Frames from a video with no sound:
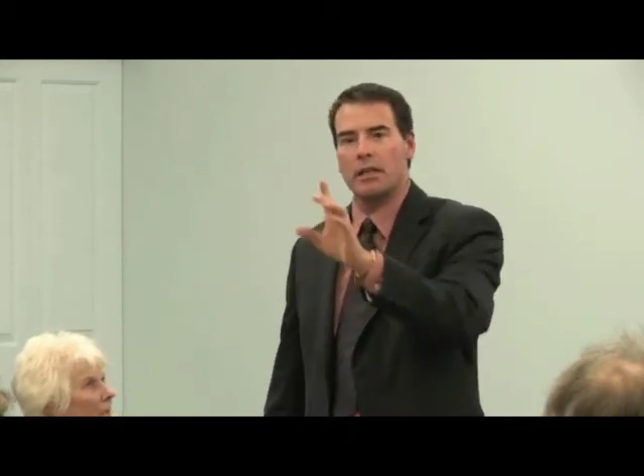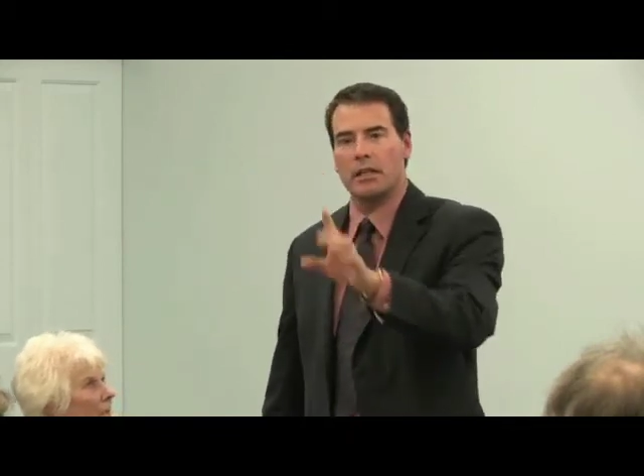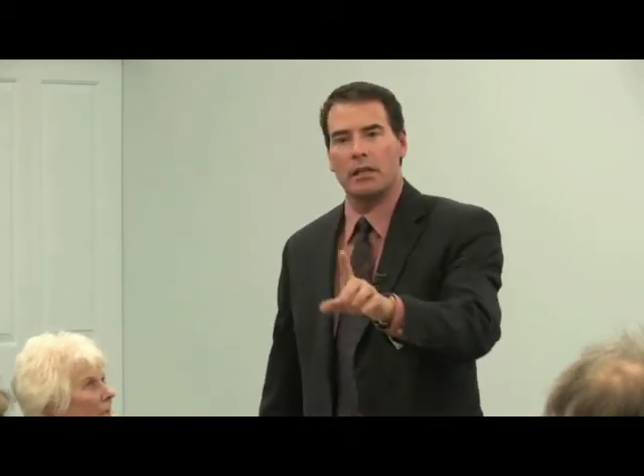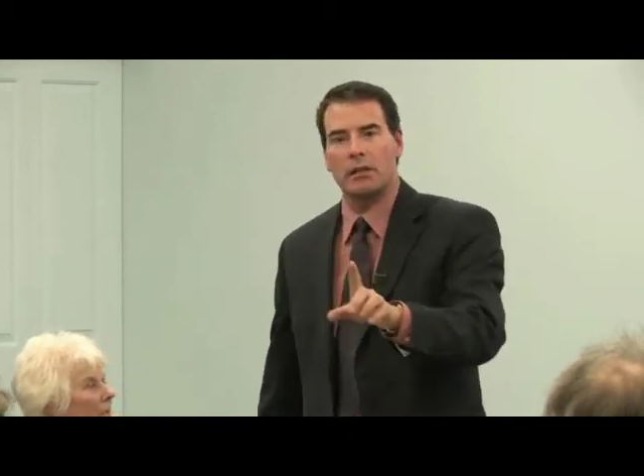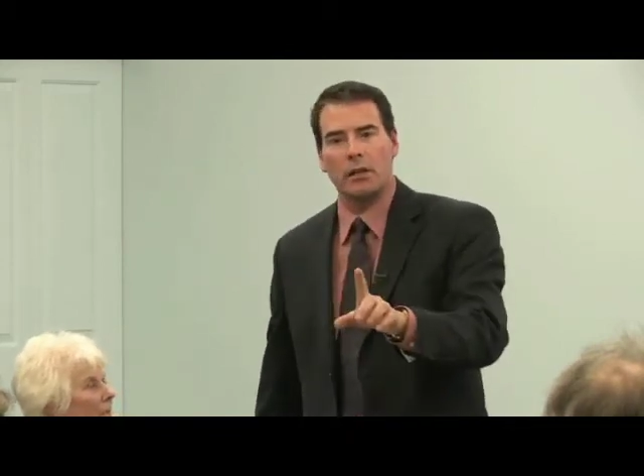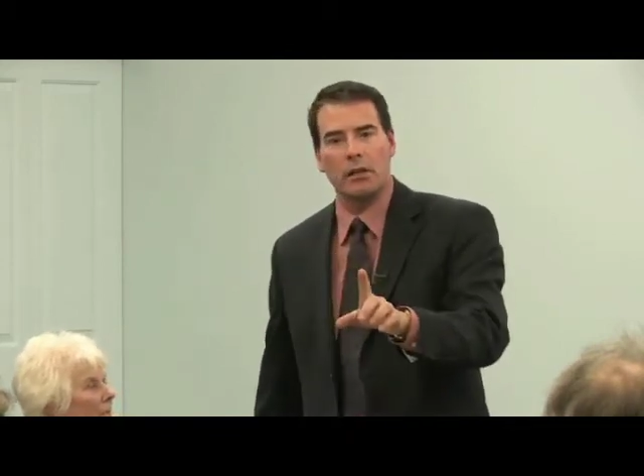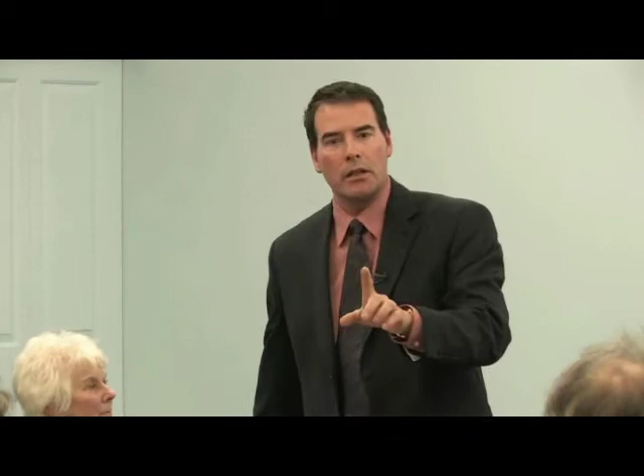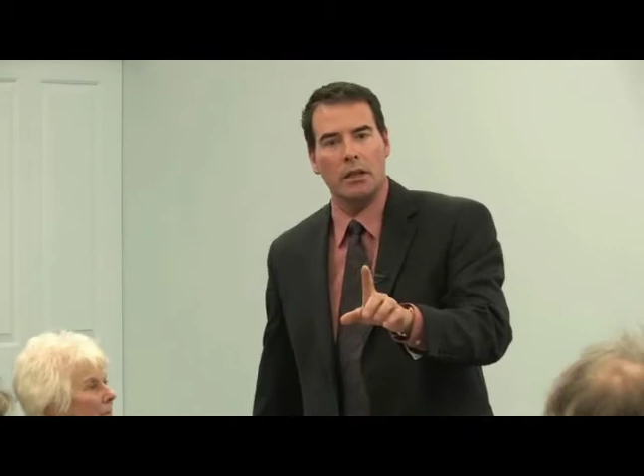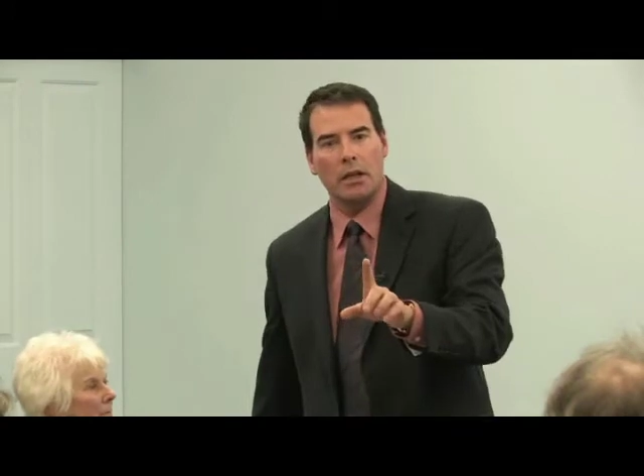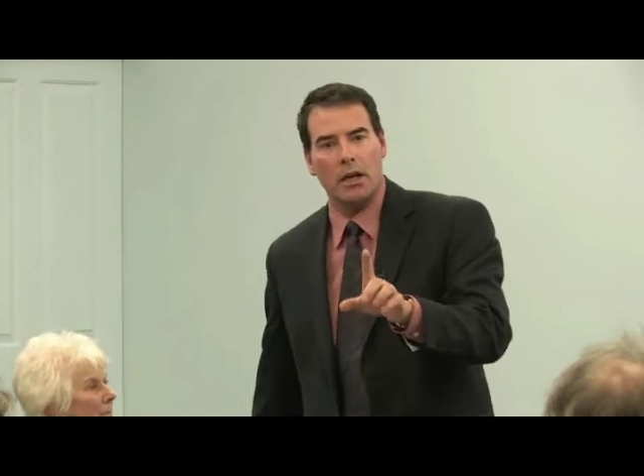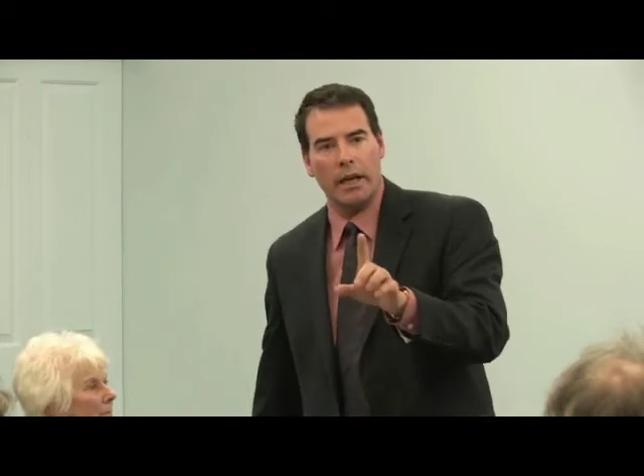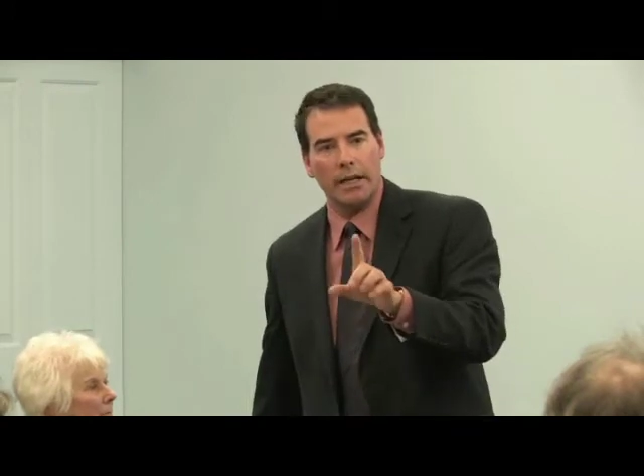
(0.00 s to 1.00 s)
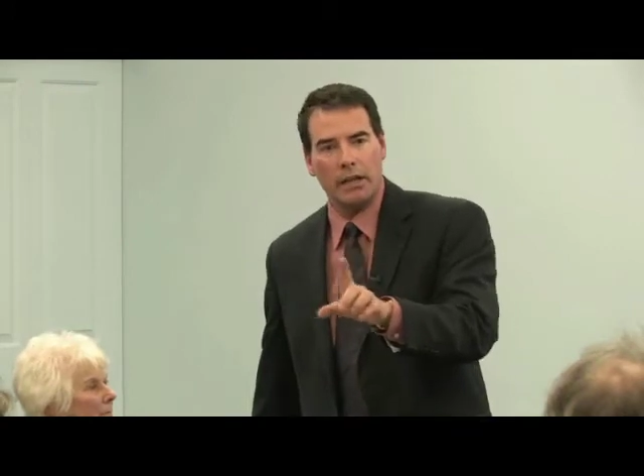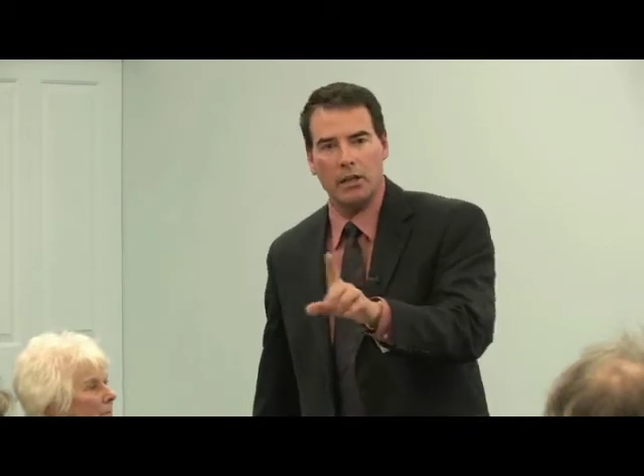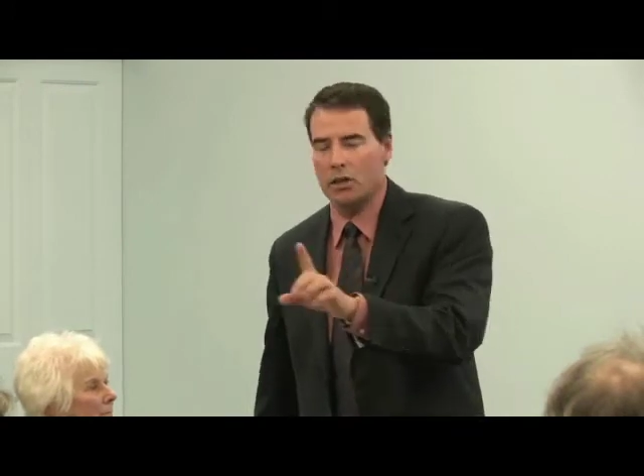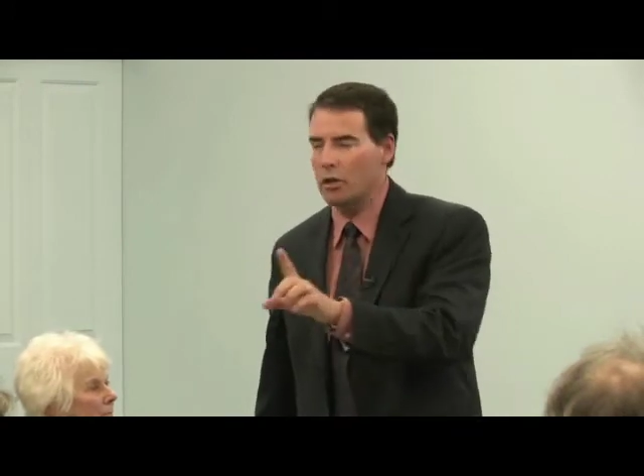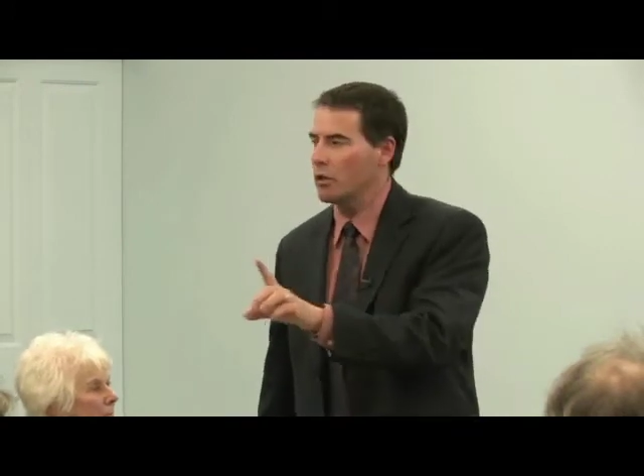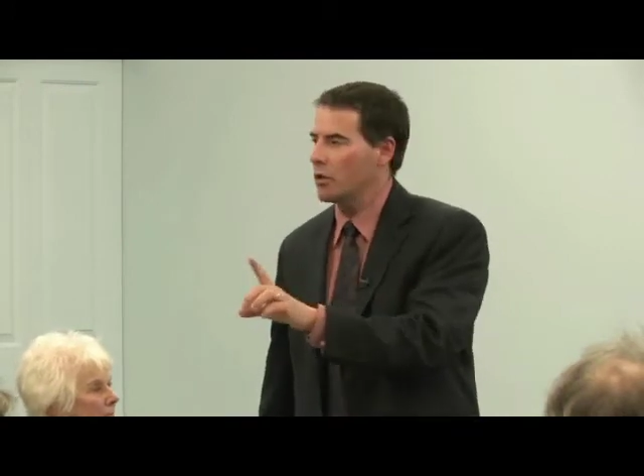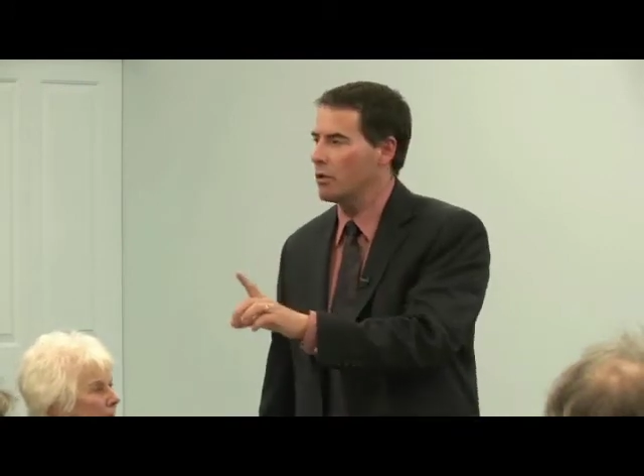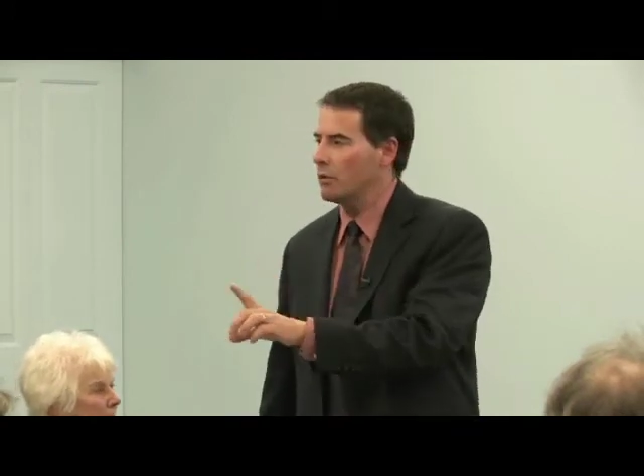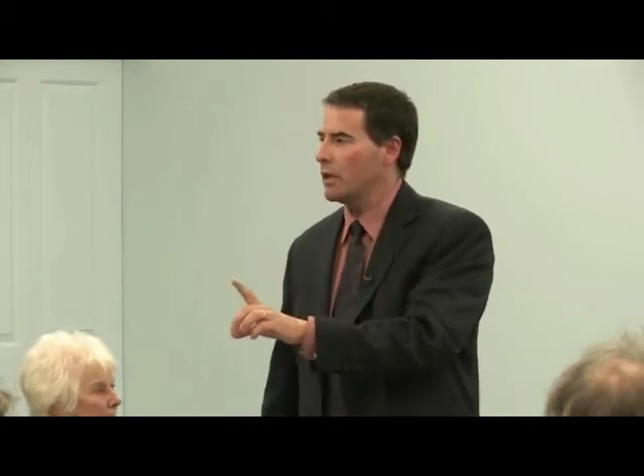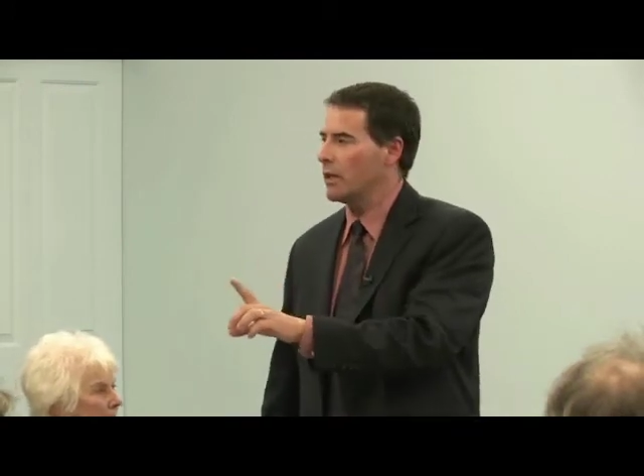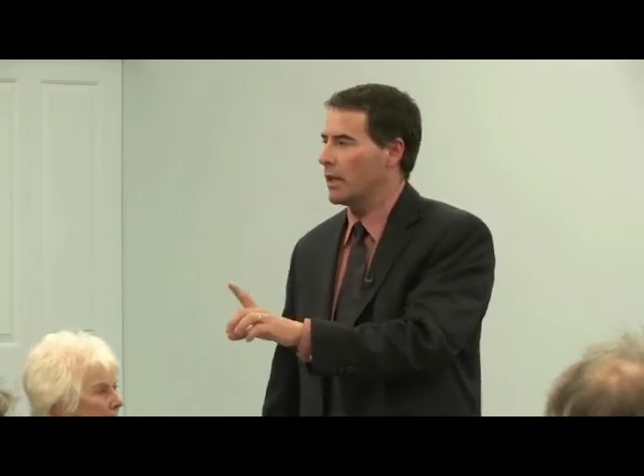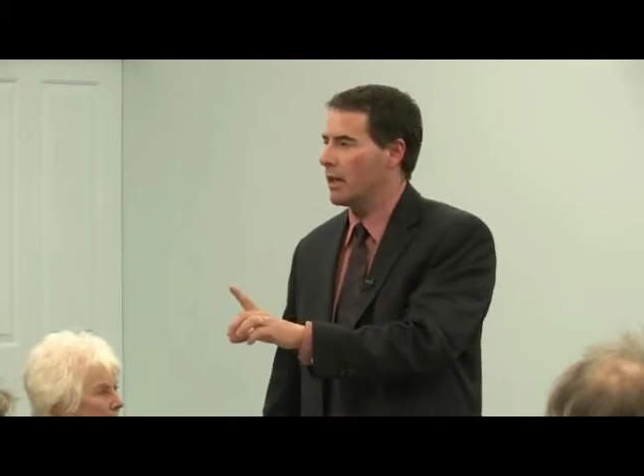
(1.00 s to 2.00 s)
Until I can start
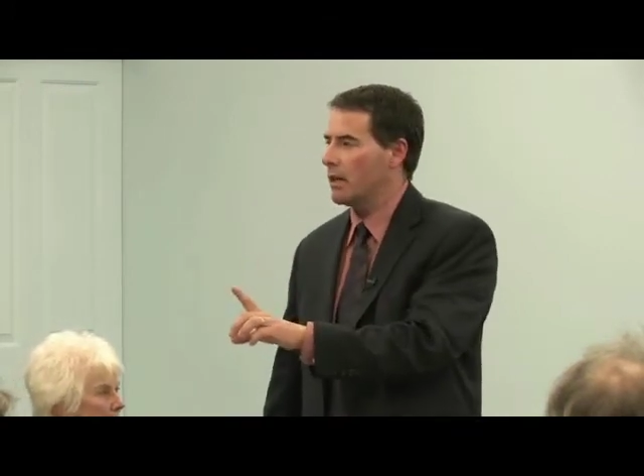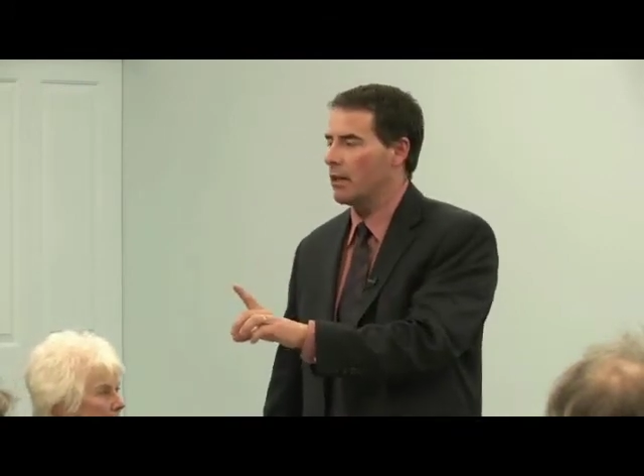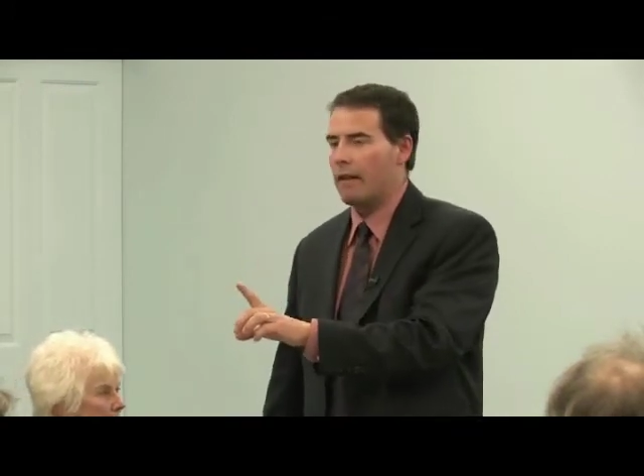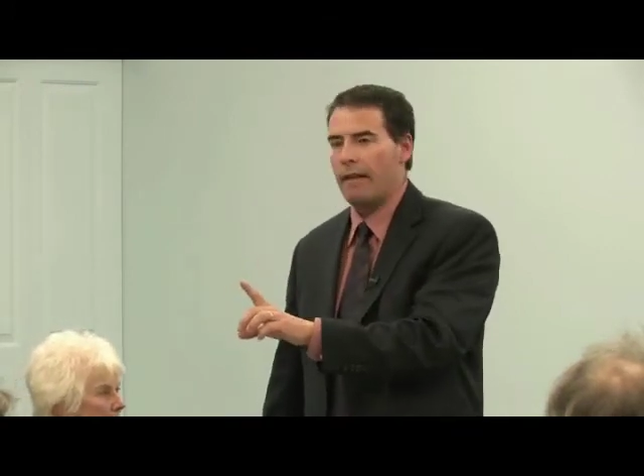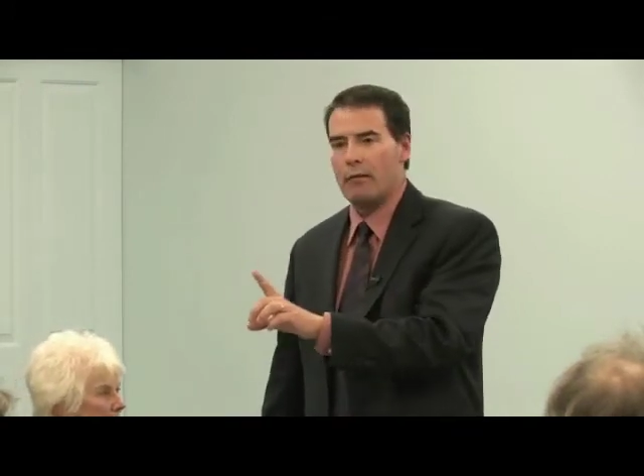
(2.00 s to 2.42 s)
doing that,